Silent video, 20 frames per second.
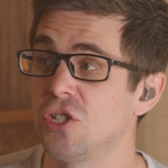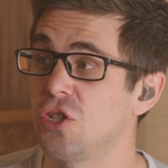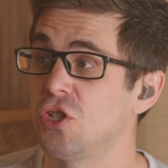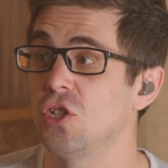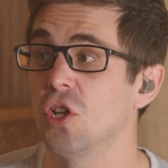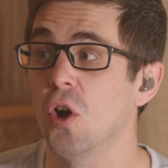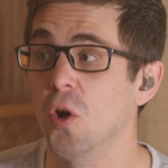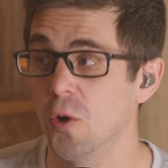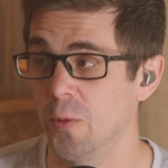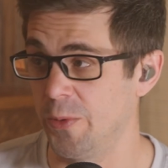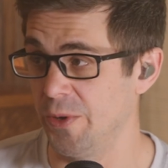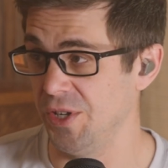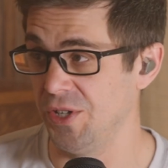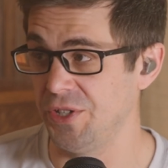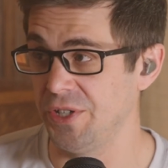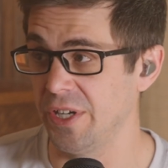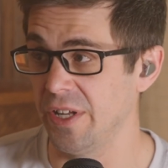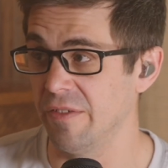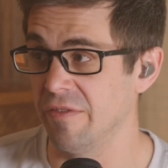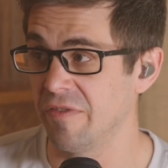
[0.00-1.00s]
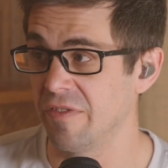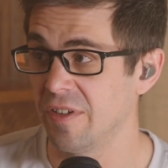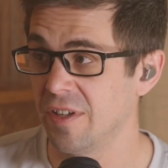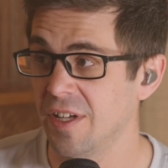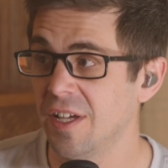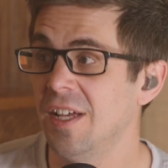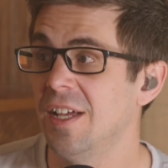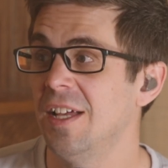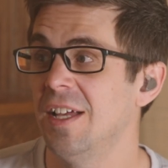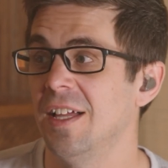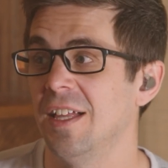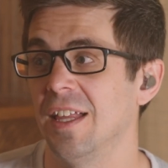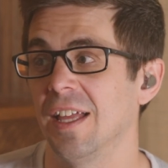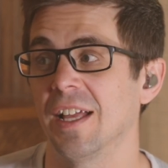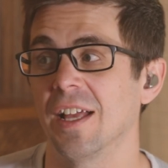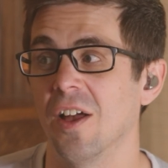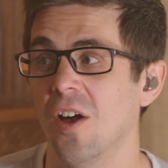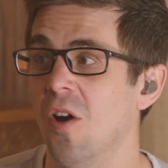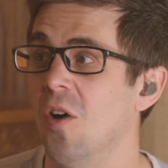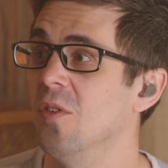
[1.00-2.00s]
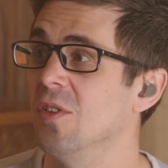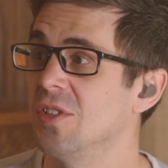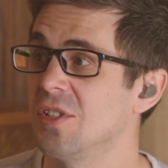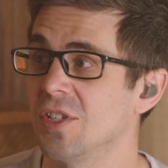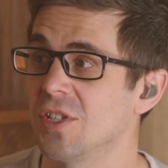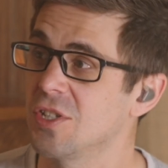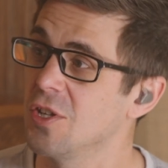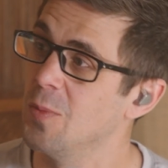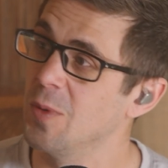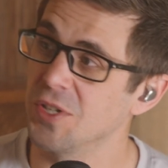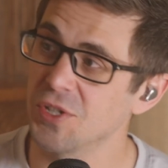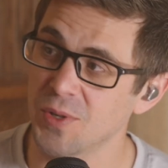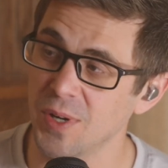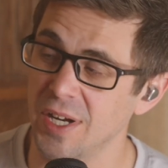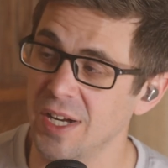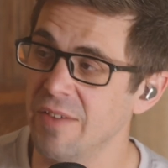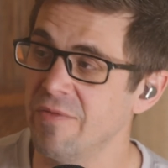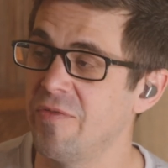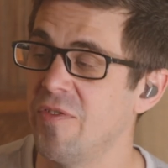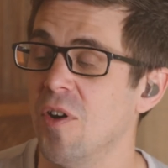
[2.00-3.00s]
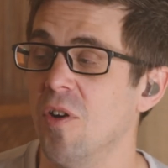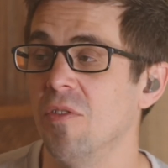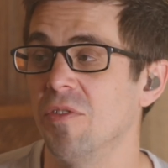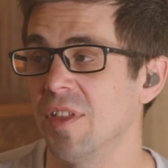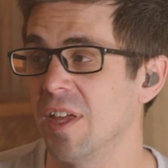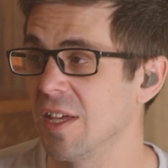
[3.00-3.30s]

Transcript: so appreciative, like, "Oh, this is so much great info.